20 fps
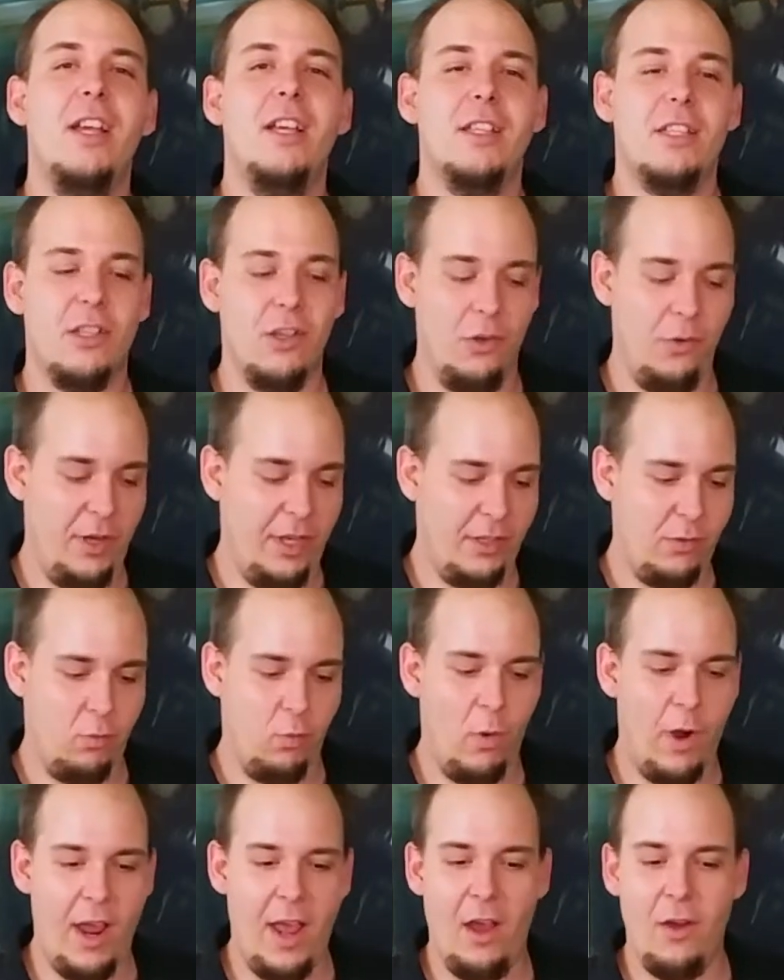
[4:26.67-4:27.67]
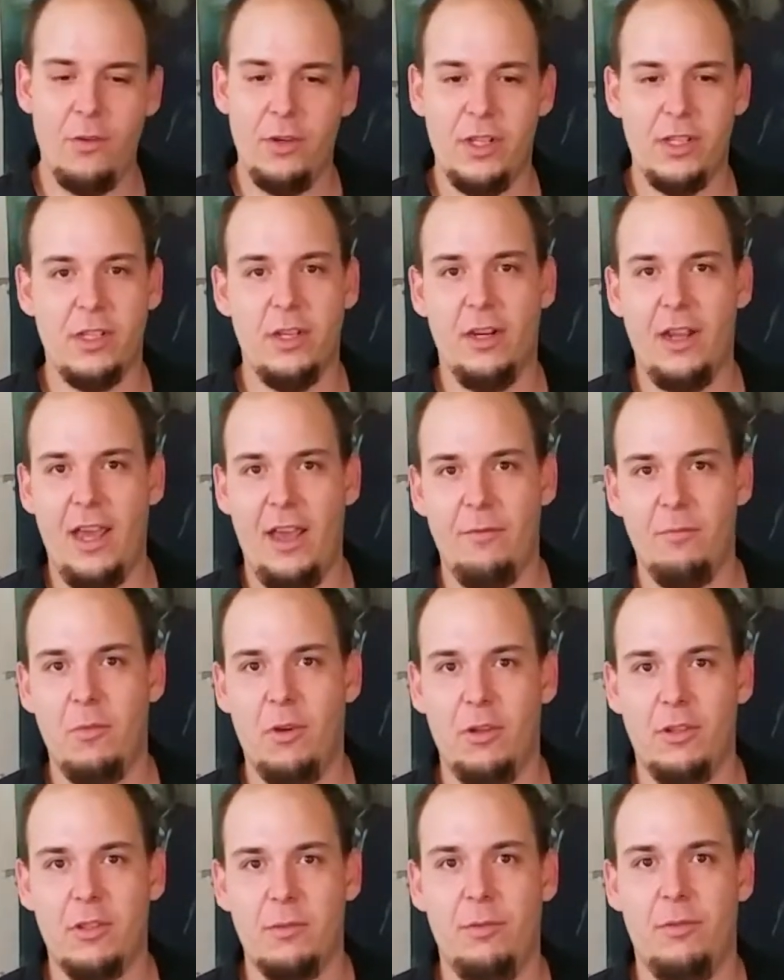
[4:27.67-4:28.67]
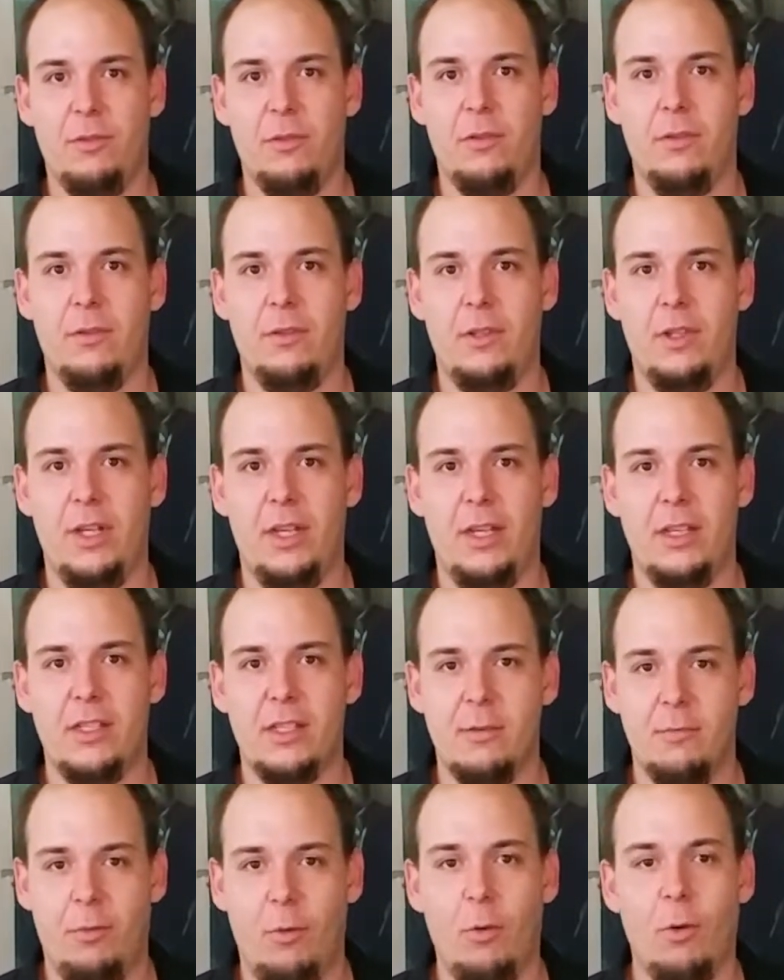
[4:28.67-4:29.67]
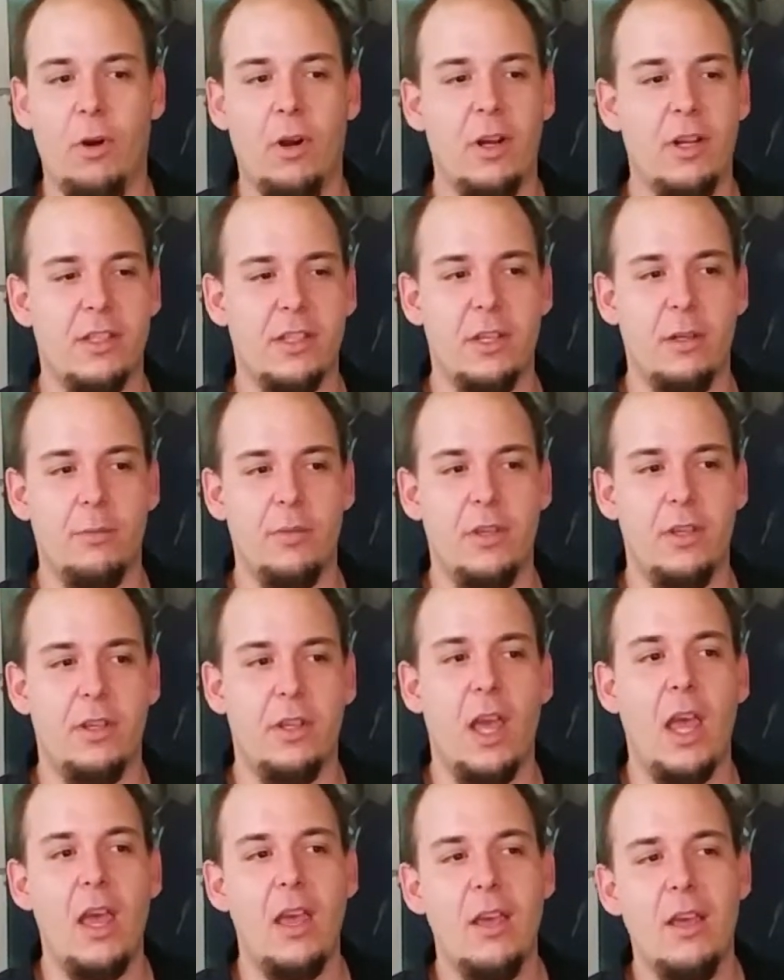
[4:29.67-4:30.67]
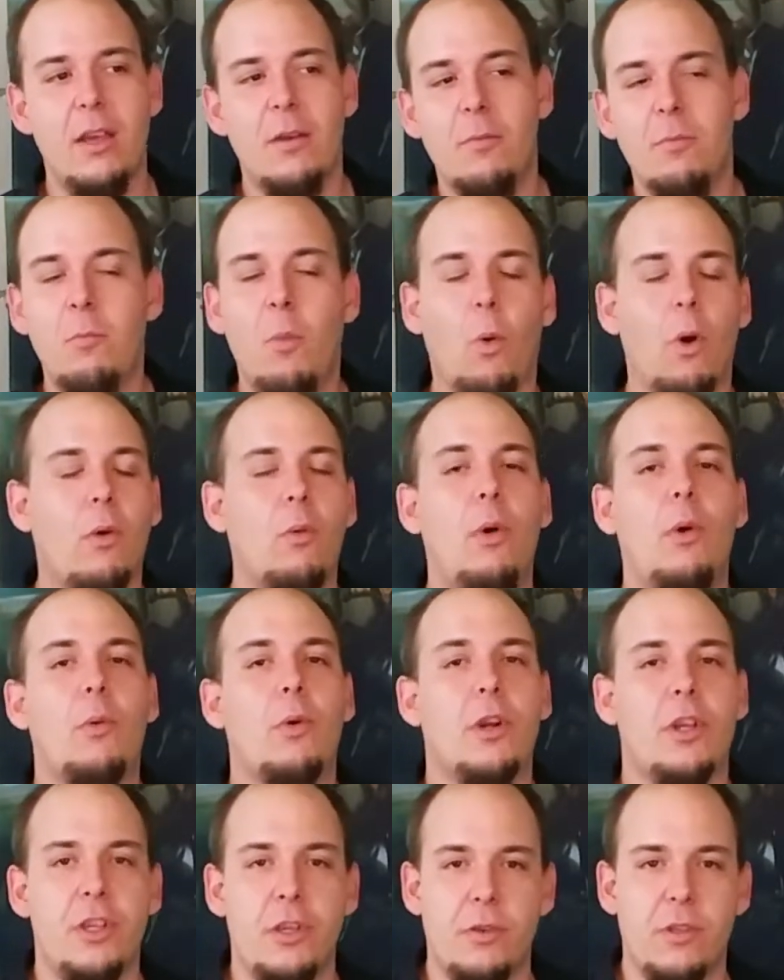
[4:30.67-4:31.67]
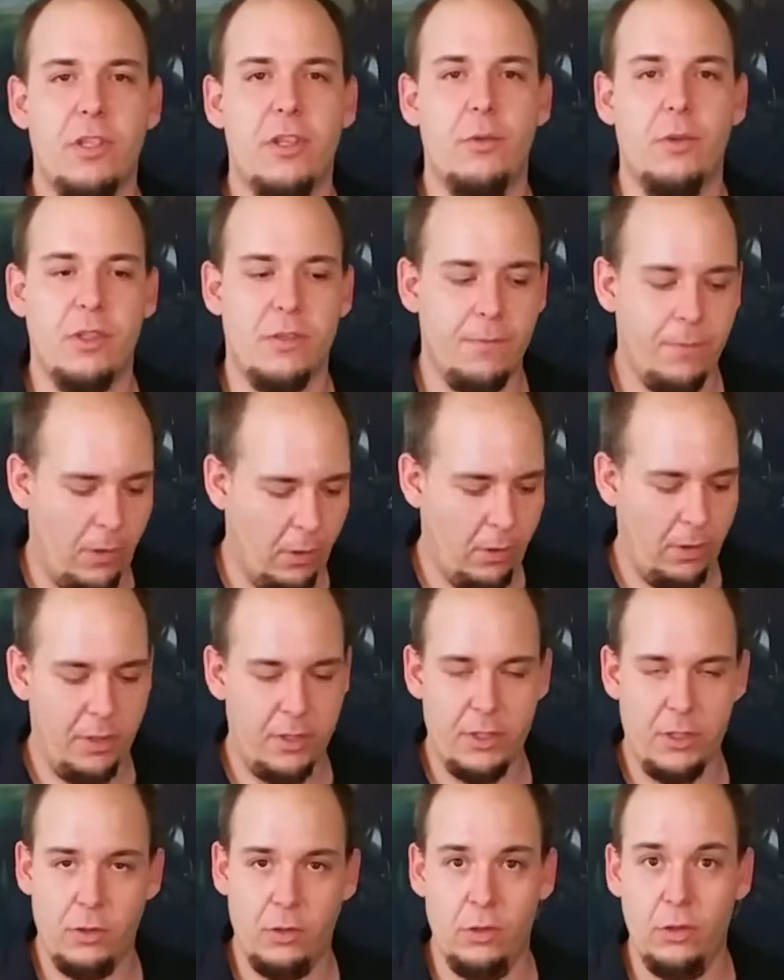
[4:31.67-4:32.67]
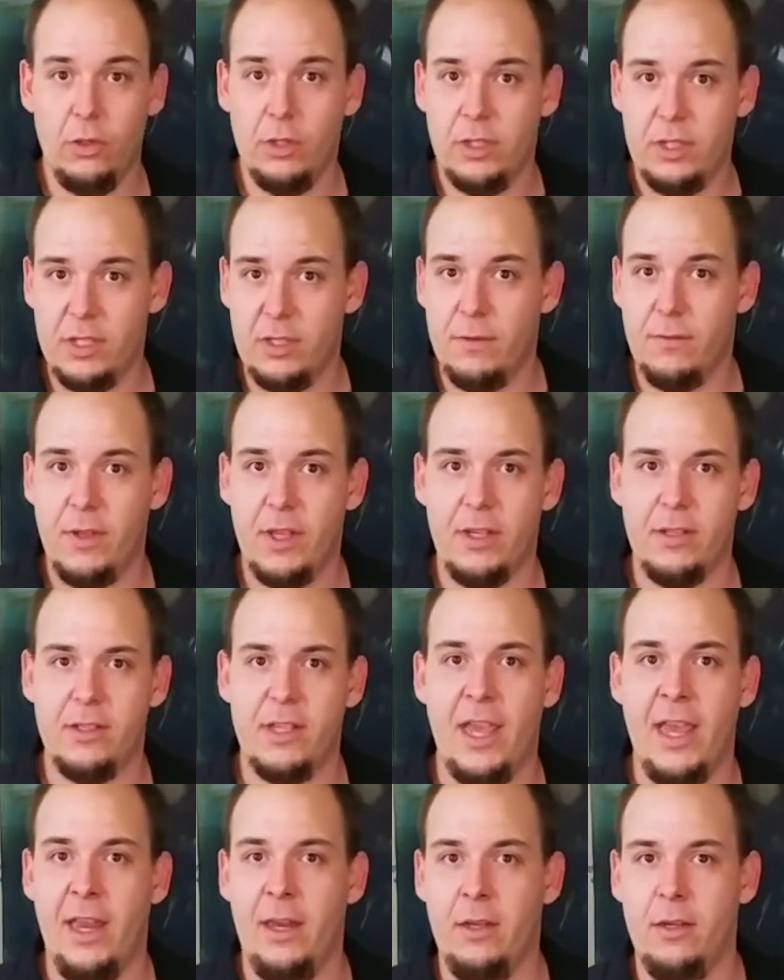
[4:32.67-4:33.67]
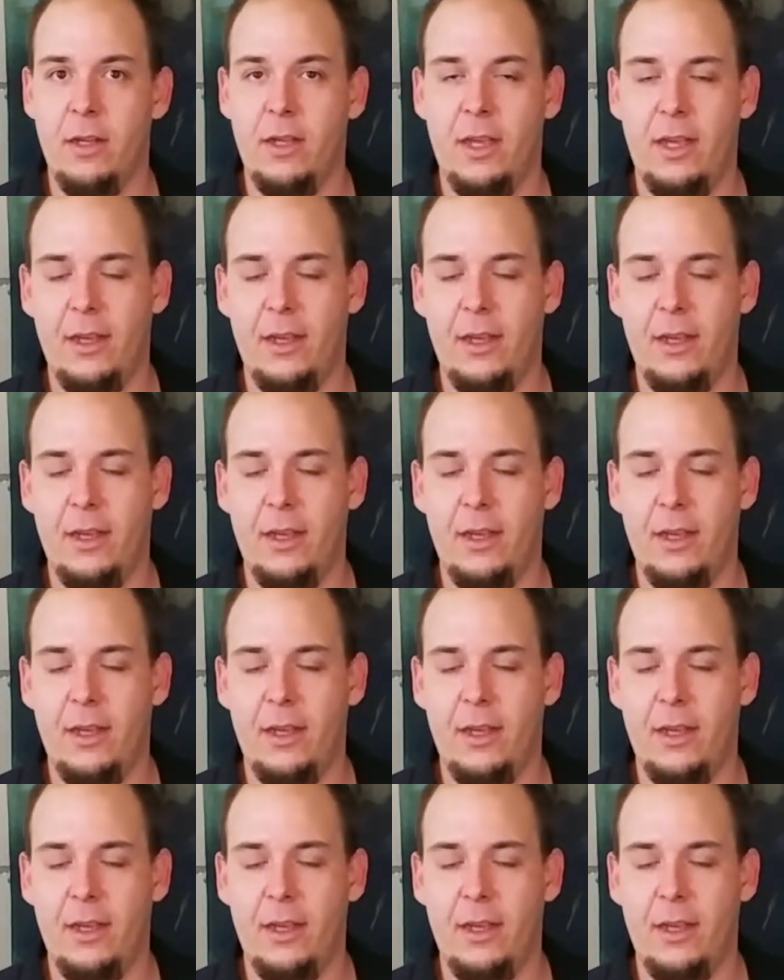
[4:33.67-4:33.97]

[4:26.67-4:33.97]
So it's round, it's going to have multiple support, it's going to be more what we're used to as far as looks and things and